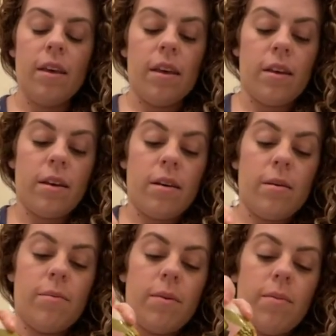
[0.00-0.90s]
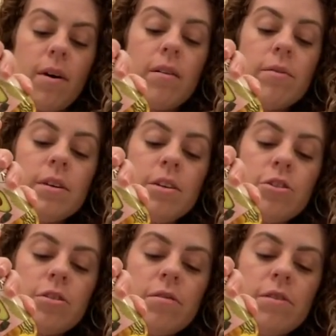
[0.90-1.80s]
Not really
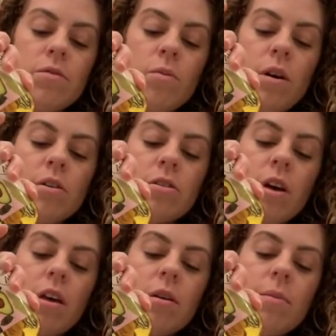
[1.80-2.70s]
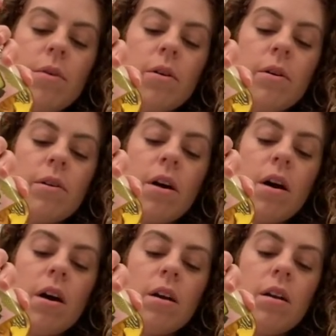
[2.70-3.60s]
sure if it's water soluble or
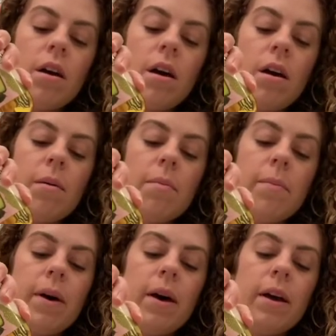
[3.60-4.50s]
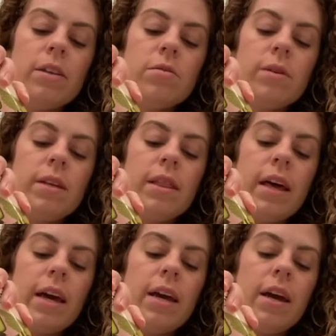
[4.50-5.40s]
not, but it's really
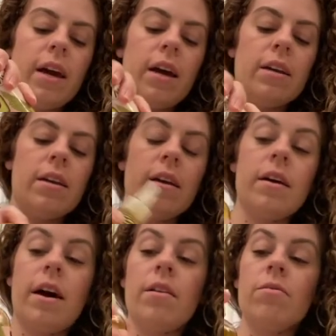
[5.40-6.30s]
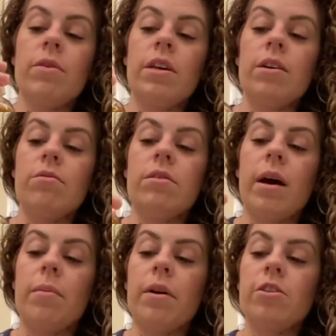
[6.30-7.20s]
light, and I don't really use
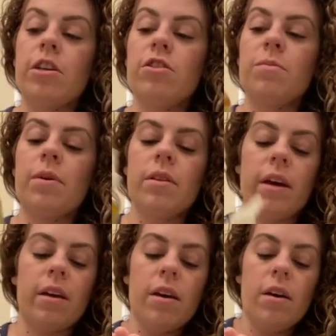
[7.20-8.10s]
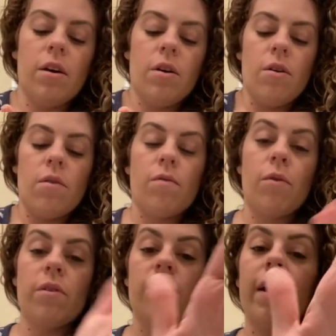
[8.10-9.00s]
that much. I just put like
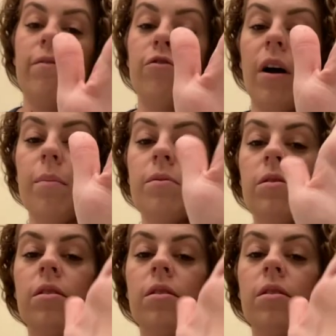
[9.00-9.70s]
4 to 5 drops,